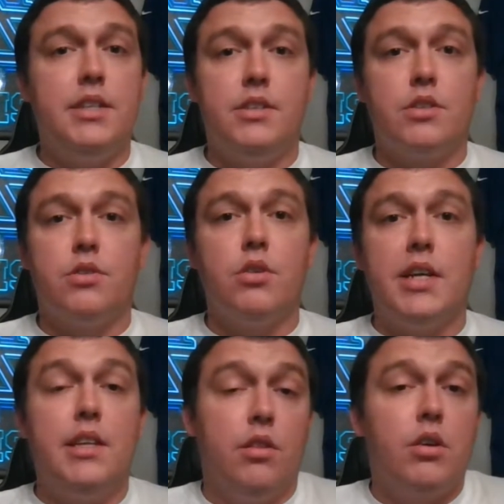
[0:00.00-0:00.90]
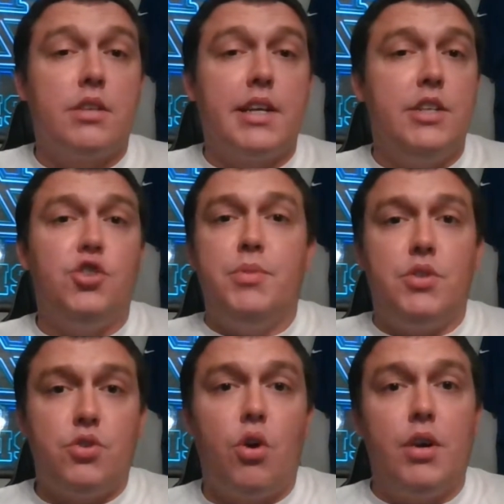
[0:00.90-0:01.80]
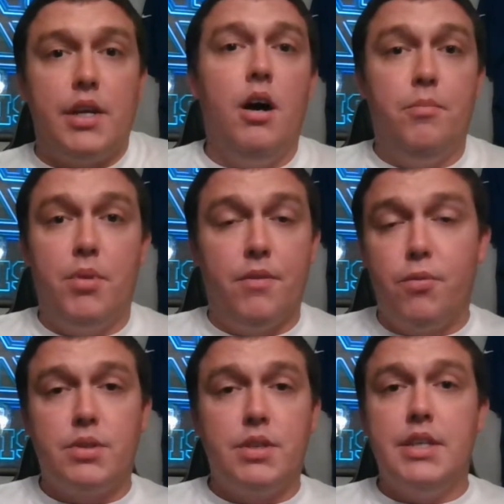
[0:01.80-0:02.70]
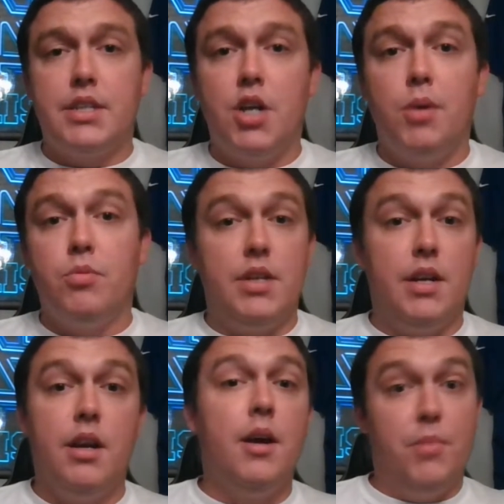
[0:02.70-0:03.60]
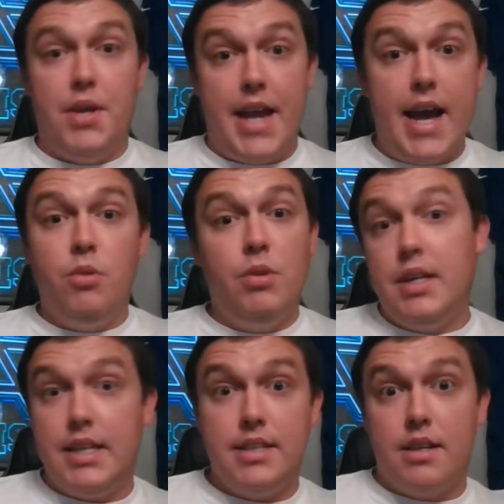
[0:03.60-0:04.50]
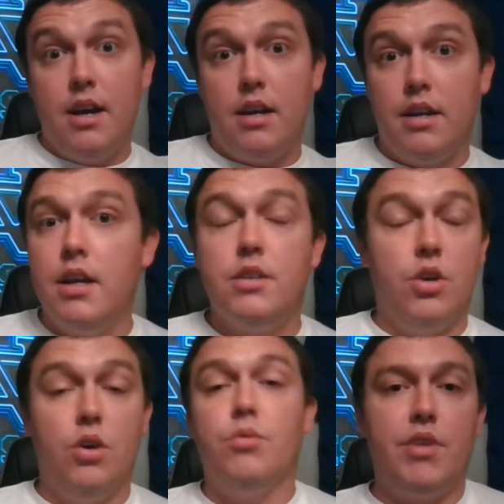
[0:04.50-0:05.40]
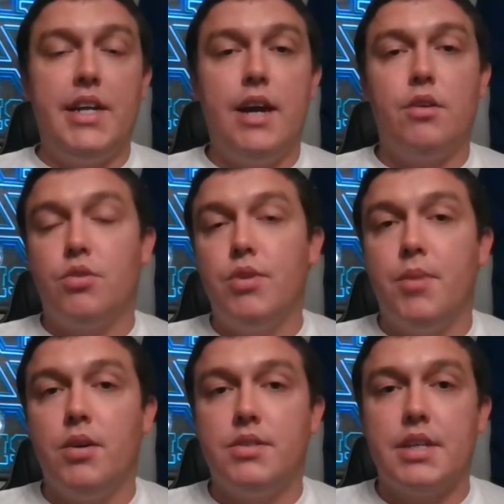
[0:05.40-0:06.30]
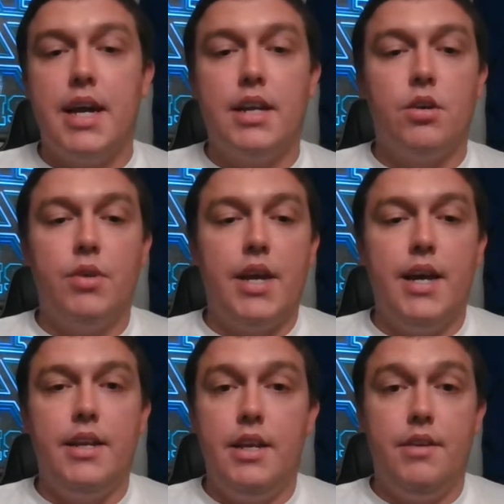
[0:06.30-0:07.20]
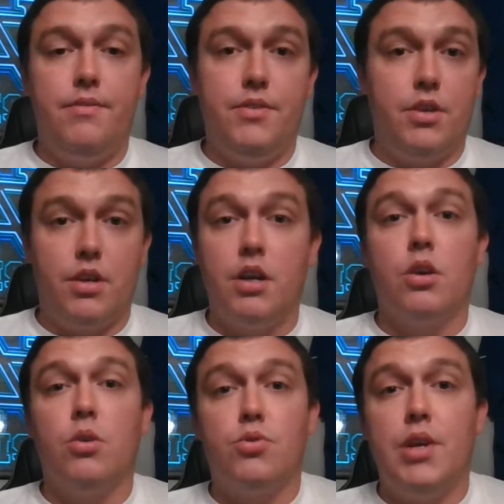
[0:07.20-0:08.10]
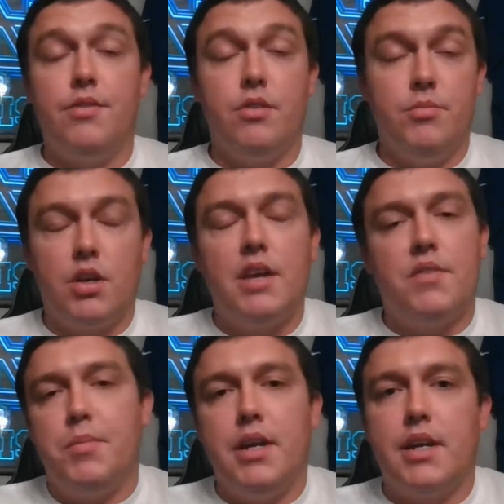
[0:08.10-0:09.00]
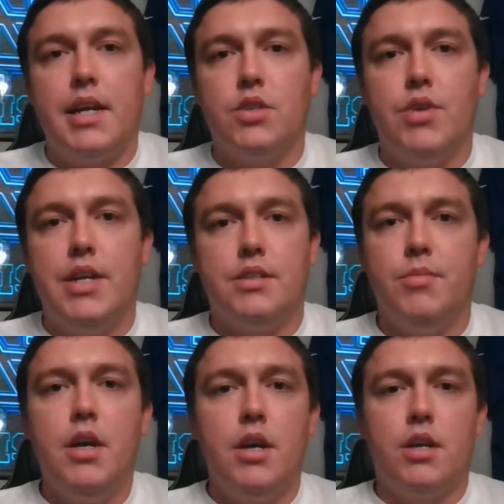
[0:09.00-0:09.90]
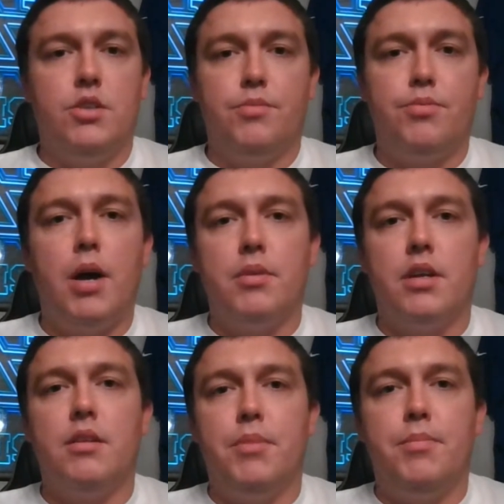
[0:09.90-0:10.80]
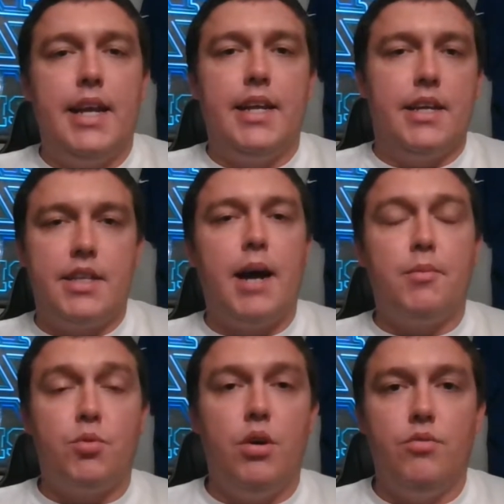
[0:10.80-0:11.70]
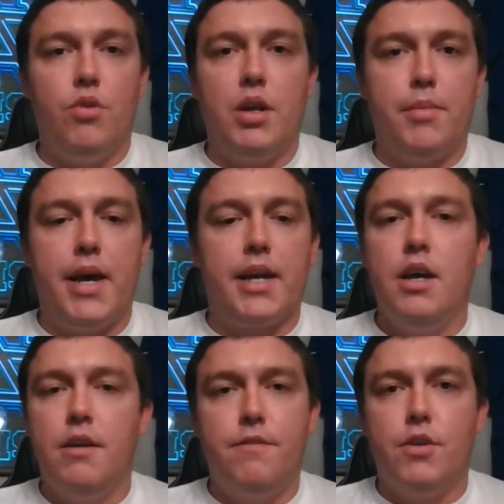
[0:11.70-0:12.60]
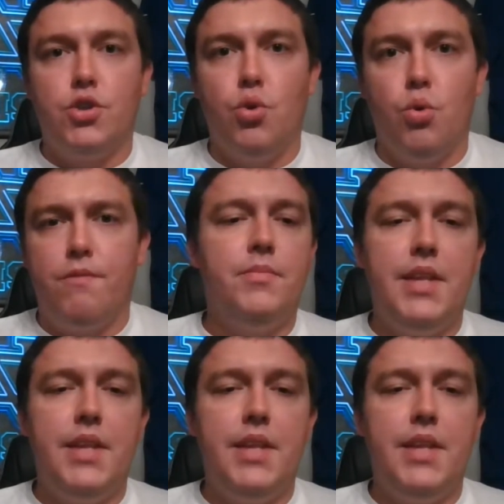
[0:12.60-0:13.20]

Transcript: He looks like he should be starting. But unfortunately, Nick Chubb was there. But now he's gone. So right now, Kareem Hunt's the guy to go get. If you're going to go trade for him, you're going to have to pay a king's ransom because you're probably going to be getting a top 12 running back for sure.